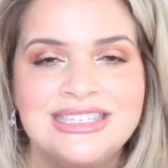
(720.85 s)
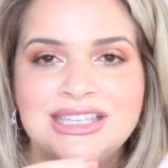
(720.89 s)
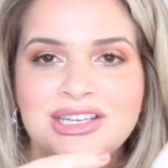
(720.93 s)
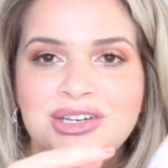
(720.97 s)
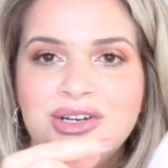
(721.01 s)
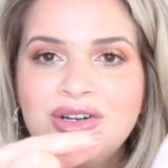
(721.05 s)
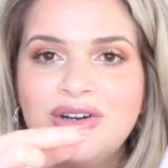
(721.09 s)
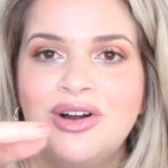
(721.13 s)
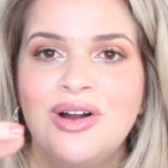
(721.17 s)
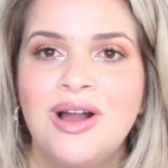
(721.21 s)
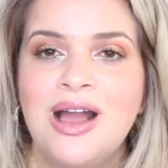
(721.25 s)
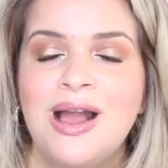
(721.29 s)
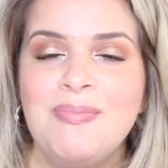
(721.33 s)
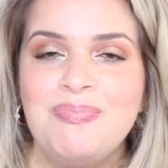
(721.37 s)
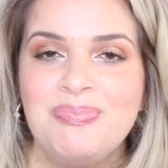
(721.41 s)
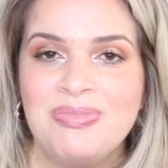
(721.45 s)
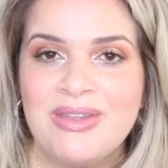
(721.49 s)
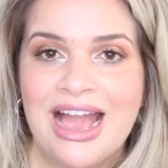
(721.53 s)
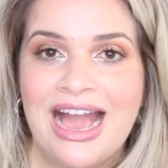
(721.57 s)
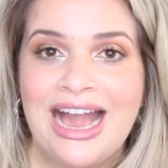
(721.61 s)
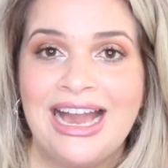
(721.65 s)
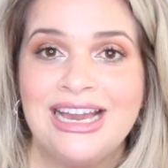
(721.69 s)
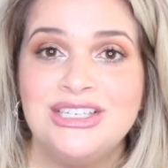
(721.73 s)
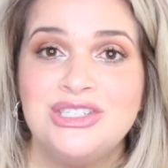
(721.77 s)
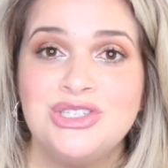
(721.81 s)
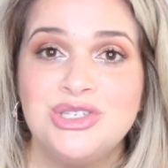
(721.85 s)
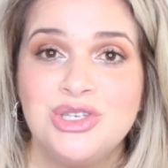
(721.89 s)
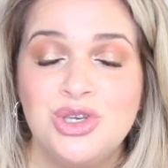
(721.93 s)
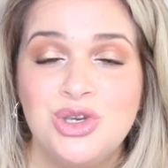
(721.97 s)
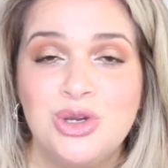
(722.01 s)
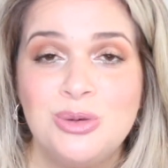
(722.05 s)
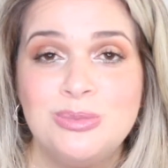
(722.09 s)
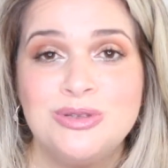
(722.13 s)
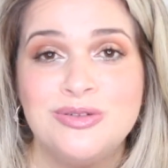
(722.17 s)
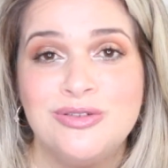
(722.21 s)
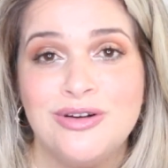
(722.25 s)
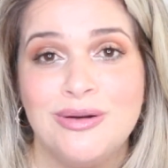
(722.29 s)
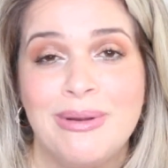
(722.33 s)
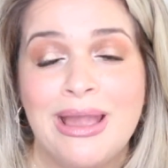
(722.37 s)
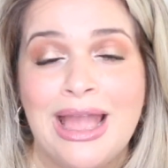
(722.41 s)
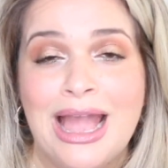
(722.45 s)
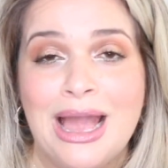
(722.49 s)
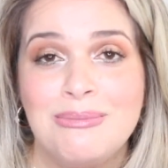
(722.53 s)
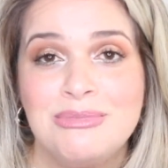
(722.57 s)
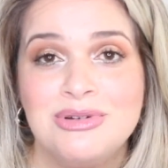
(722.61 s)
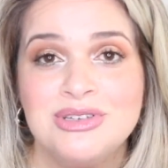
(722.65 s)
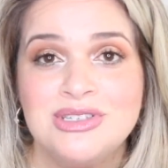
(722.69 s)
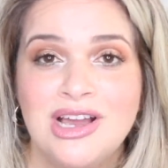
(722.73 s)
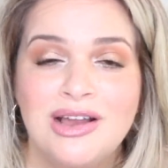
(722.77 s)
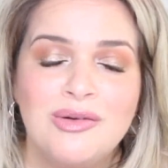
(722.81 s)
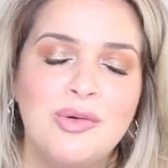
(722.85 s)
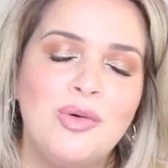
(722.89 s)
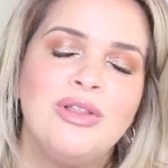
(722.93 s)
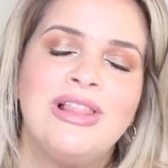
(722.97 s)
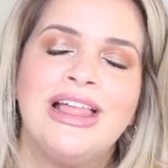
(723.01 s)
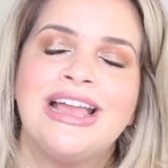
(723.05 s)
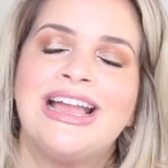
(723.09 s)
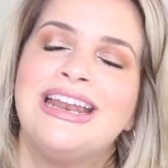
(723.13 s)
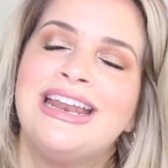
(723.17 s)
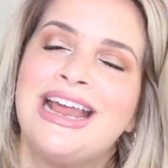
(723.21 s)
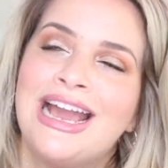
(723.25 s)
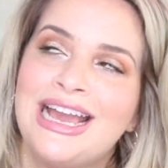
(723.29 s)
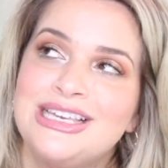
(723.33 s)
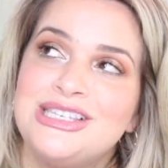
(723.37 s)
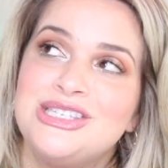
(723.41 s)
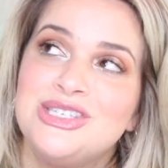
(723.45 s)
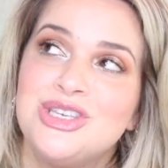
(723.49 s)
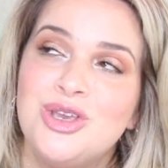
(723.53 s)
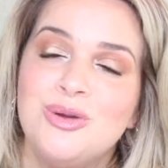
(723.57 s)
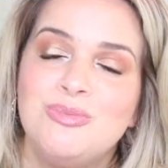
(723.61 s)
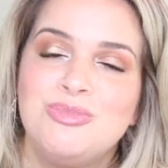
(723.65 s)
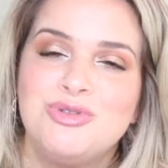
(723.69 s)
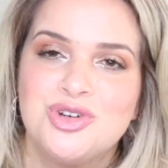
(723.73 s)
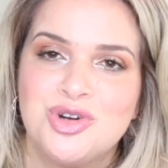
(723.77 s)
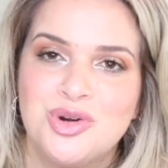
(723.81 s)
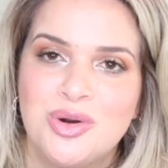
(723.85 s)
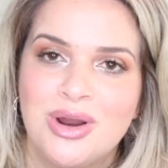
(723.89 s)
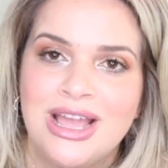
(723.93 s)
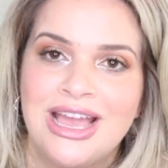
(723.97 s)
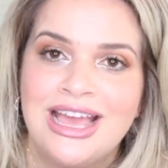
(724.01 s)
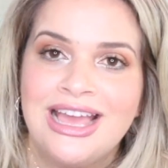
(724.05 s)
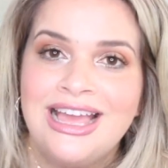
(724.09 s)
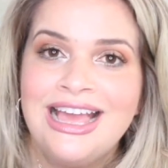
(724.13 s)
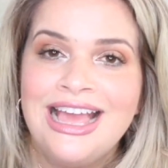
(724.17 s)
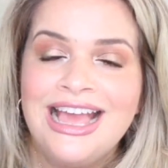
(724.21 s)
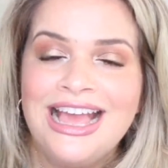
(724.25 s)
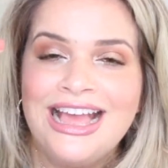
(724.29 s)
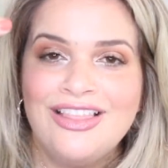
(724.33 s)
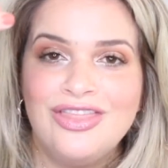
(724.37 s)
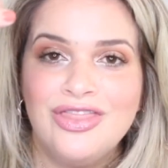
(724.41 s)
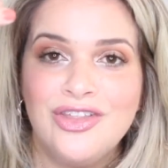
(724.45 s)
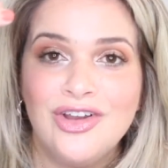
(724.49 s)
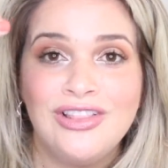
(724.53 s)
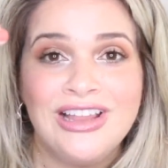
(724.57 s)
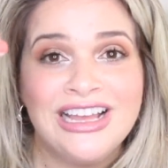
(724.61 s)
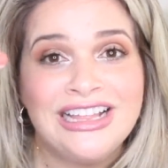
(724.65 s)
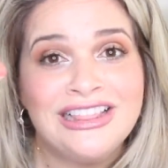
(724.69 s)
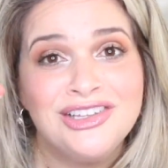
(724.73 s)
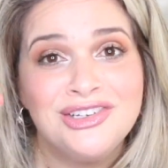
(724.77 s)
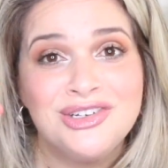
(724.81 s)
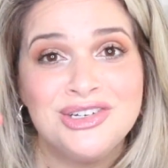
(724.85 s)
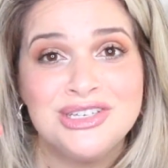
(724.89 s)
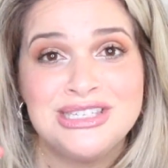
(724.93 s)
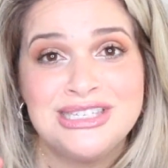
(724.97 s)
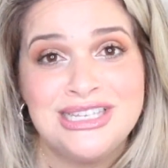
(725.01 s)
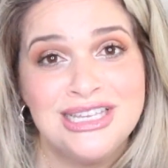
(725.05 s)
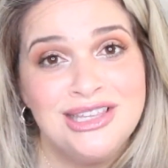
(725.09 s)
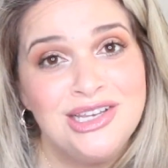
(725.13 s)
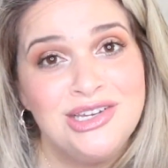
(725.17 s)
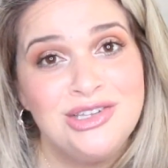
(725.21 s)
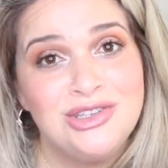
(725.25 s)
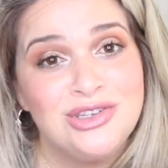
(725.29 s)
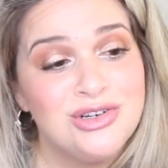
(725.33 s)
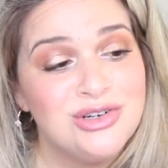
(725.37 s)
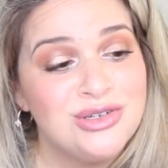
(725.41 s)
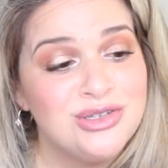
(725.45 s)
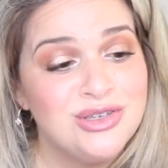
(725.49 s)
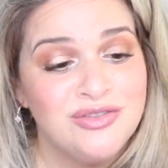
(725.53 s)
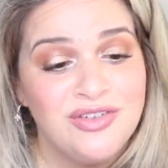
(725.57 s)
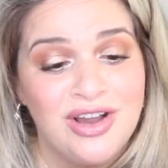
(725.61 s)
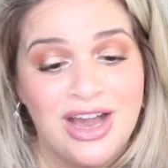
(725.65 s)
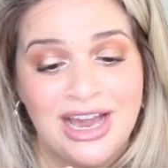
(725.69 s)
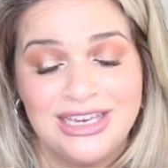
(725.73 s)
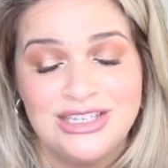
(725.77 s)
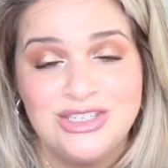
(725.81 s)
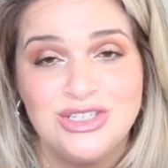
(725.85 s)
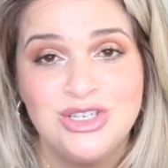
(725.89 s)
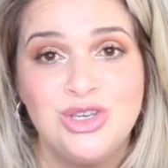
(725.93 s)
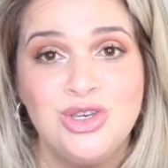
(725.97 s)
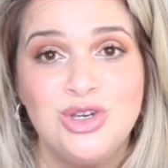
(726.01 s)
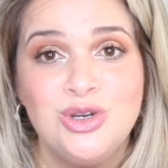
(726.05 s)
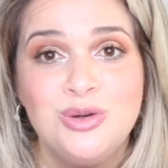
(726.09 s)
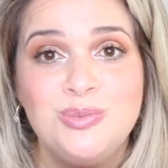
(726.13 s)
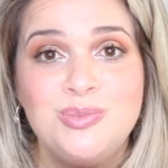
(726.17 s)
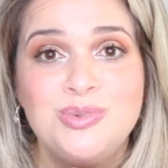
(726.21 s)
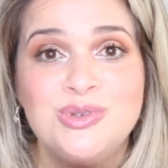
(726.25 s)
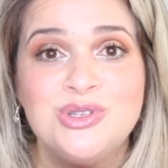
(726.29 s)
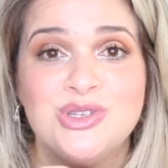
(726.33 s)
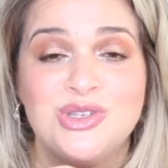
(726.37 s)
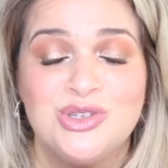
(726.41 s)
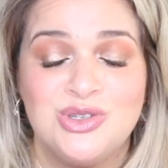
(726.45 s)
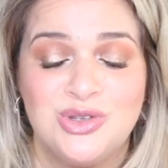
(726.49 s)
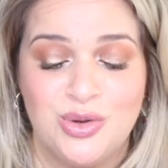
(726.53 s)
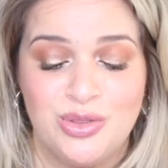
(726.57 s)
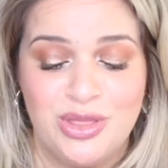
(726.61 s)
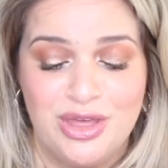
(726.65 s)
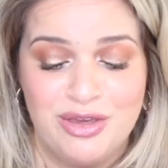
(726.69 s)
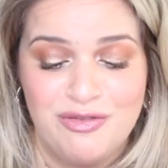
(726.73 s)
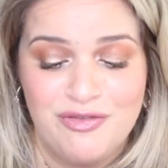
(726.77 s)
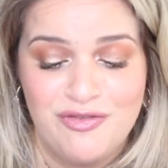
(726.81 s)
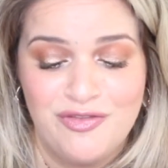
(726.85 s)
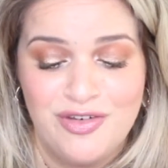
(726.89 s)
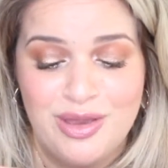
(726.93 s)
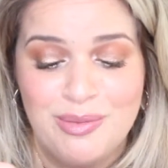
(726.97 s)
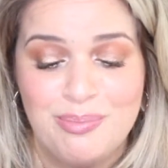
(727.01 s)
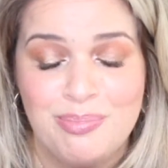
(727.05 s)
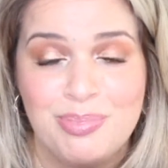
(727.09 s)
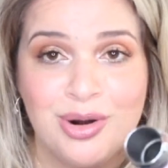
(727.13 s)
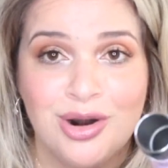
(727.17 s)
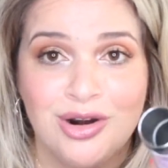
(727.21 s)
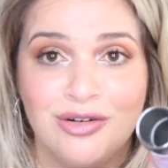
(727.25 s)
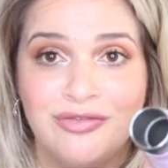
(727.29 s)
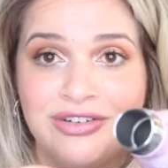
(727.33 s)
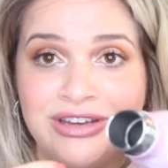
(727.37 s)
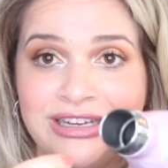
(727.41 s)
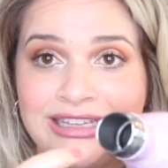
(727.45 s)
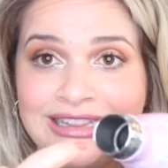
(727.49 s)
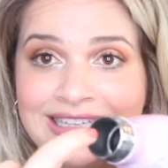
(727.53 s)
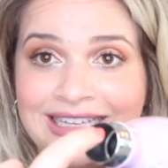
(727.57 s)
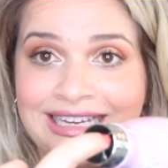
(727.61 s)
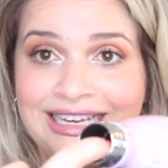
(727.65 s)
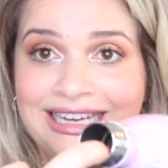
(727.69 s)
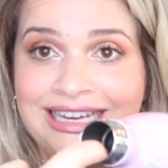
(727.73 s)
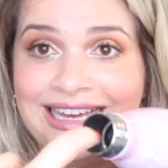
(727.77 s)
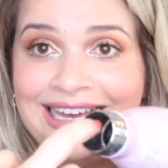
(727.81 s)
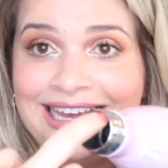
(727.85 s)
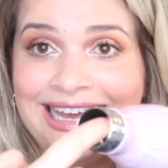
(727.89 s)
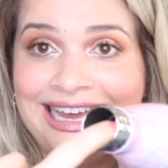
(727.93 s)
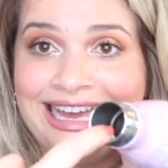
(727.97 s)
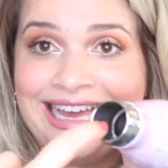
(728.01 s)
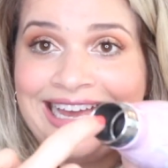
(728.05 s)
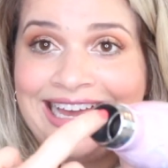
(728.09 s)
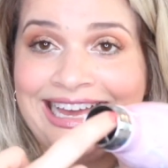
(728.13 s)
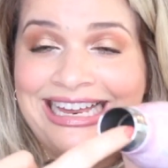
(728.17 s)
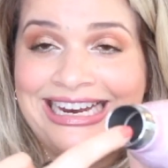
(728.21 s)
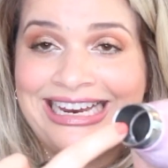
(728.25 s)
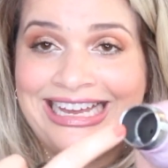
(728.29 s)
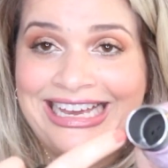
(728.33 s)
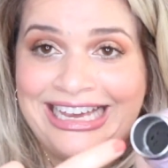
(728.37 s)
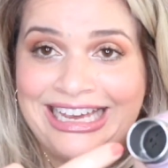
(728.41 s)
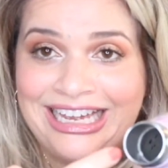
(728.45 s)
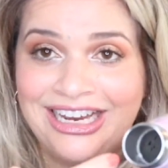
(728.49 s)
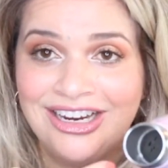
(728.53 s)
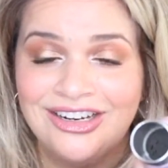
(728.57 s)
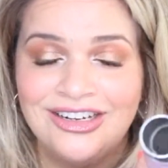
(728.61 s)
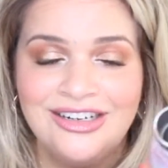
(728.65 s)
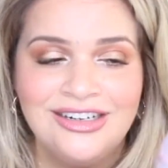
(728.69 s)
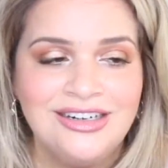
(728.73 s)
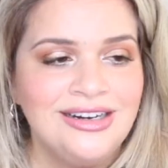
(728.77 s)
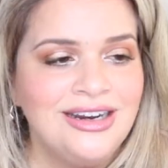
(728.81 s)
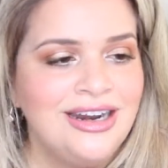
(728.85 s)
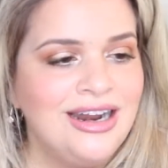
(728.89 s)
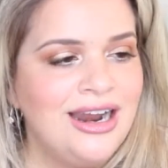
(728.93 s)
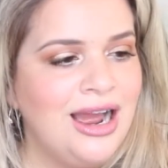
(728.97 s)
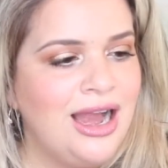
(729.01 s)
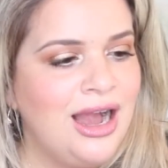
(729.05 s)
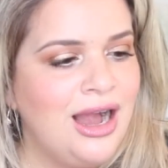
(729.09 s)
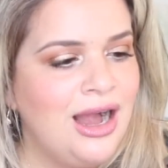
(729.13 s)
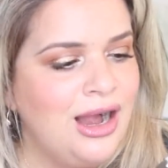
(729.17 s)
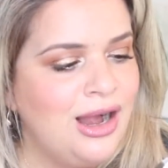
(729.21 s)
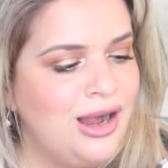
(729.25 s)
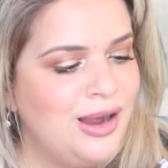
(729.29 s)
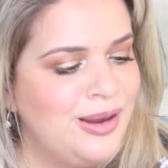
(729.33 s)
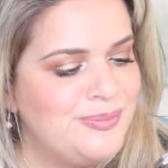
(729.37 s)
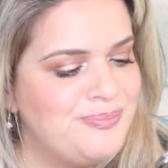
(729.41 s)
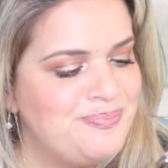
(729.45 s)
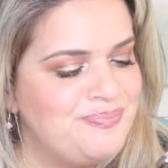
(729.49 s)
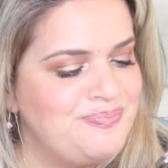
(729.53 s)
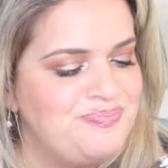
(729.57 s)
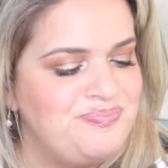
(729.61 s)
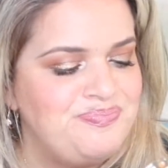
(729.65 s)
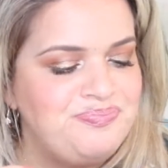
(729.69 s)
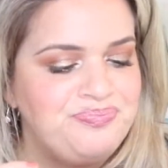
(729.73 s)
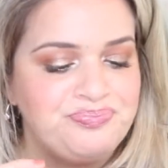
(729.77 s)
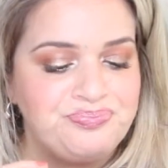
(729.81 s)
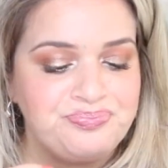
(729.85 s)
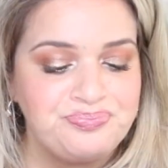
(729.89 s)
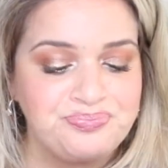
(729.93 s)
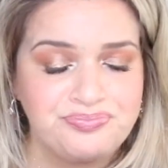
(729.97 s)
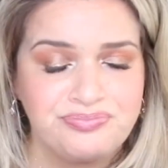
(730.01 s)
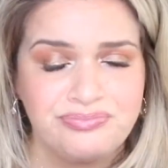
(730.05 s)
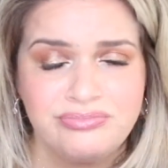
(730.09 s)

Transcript: little ice cubes from Amazon or like an ice cube tray. They're like little cylinders of ice cubes so they fit perfectly in here. Um,